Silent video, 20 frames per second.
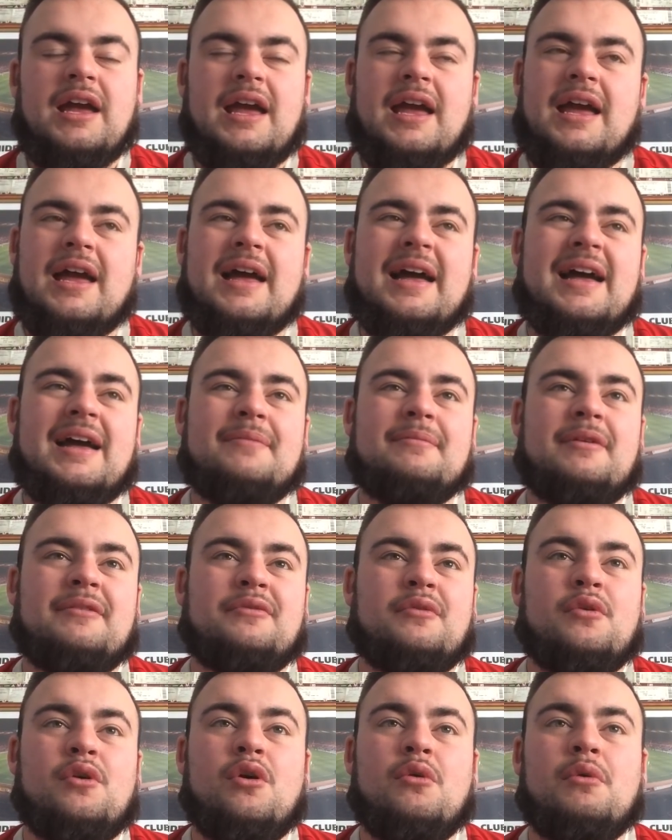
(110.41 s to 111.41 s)

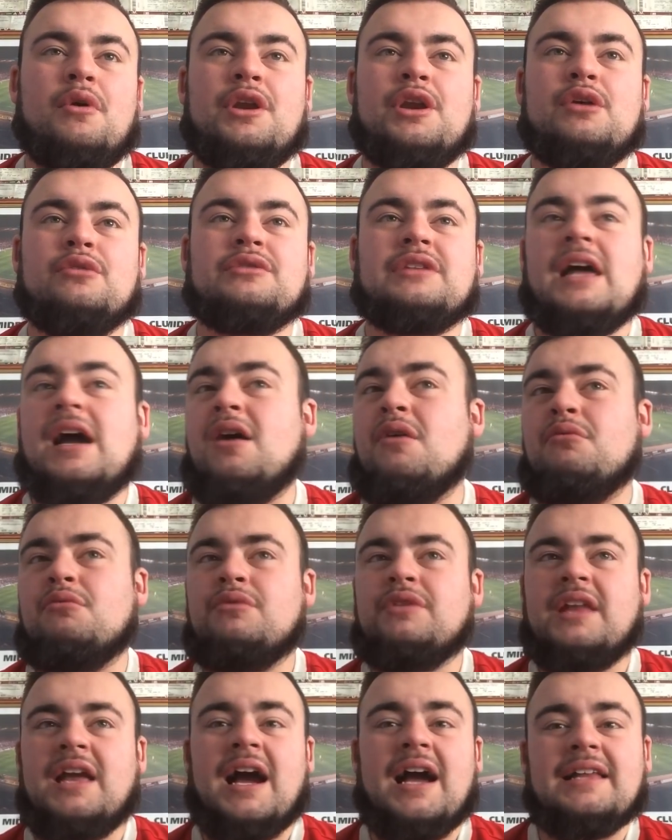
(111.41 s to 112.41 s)
If we go 1-0
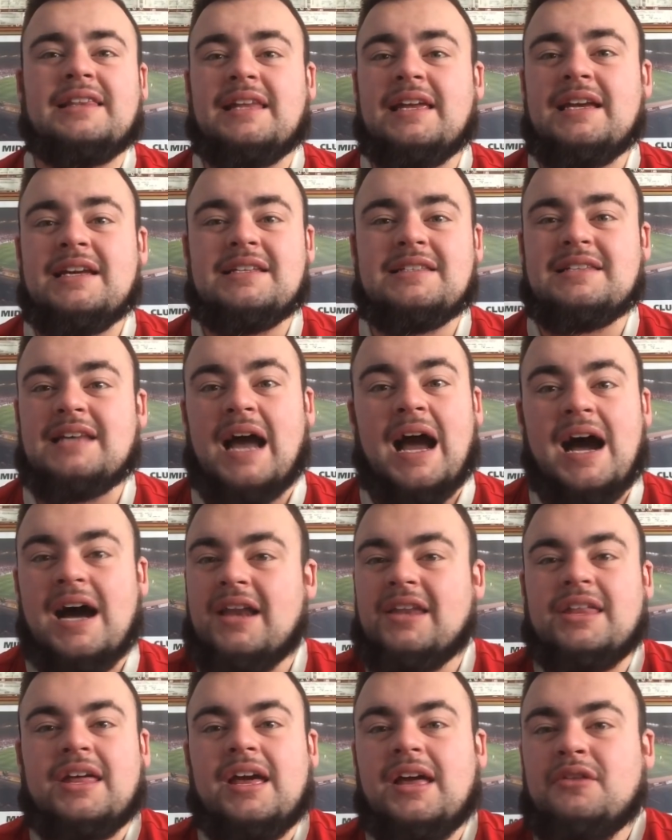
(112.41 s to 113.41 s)
down, the ideas
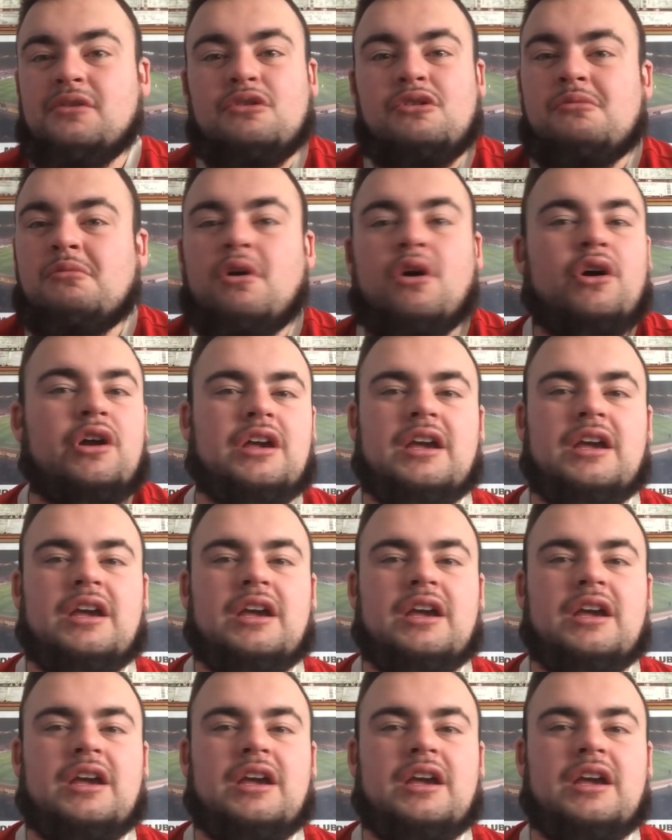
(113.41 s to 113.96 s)
aren't there no more.